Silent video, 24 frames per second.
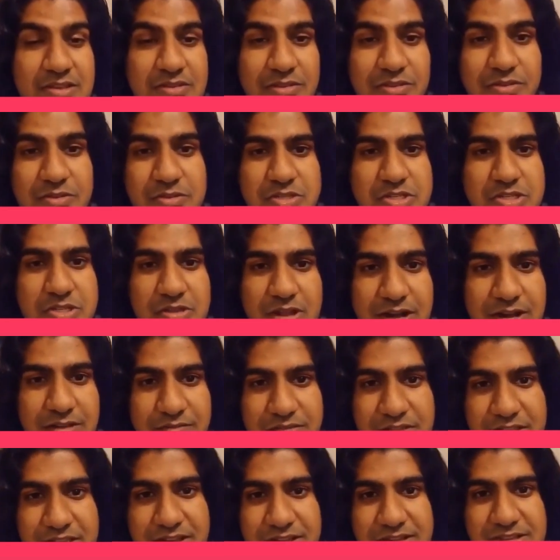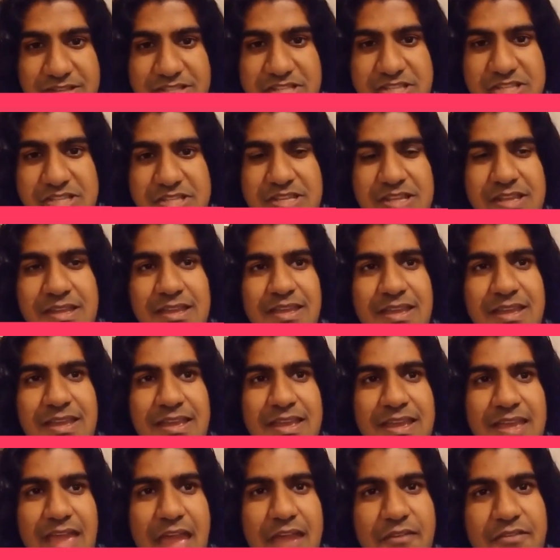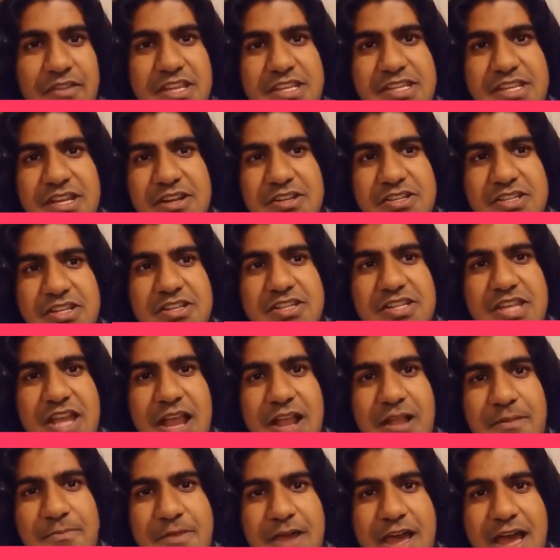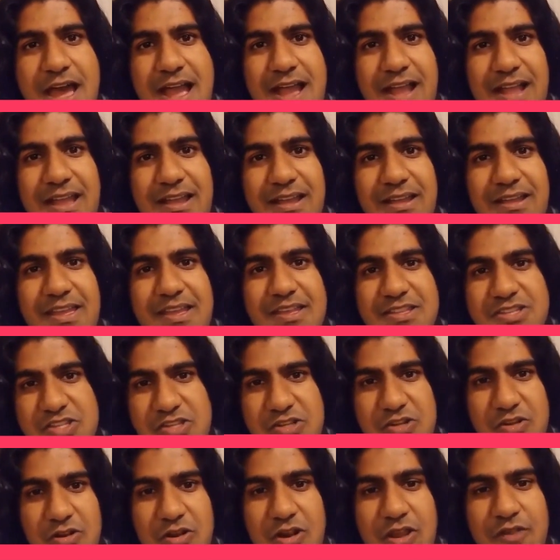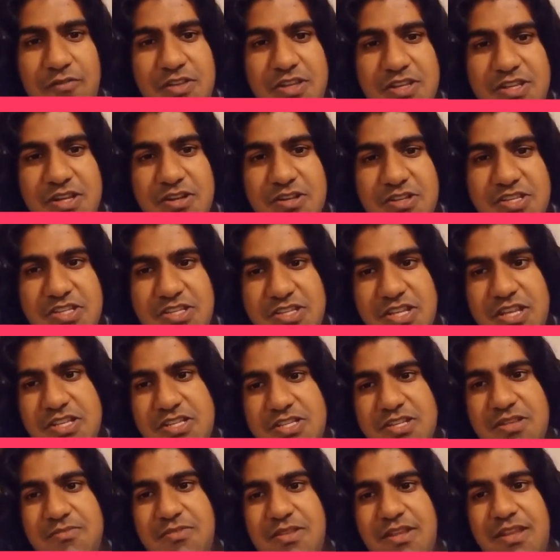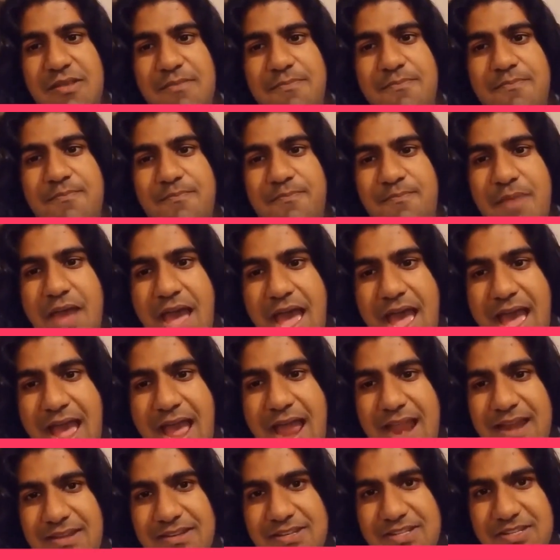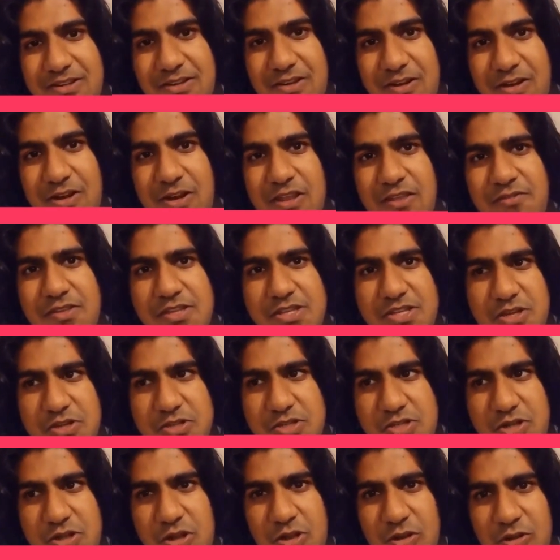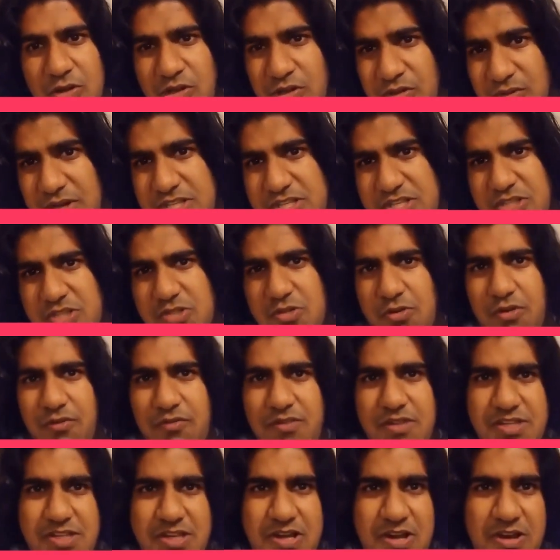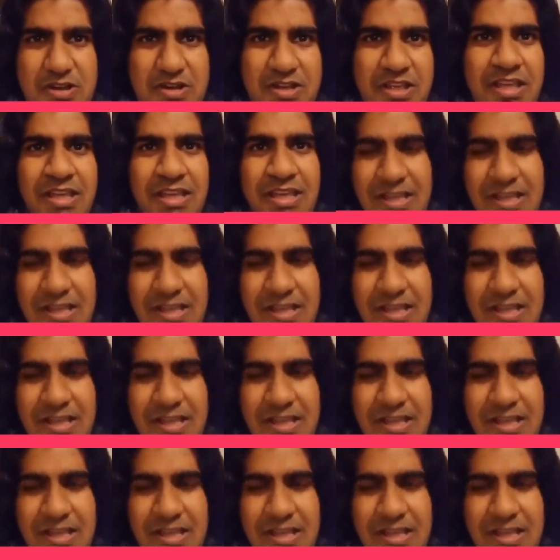could lose a lot of things. If you dare to attack back against her, if you dare to say something bad to her, if you dare to call her a racist, or if you dared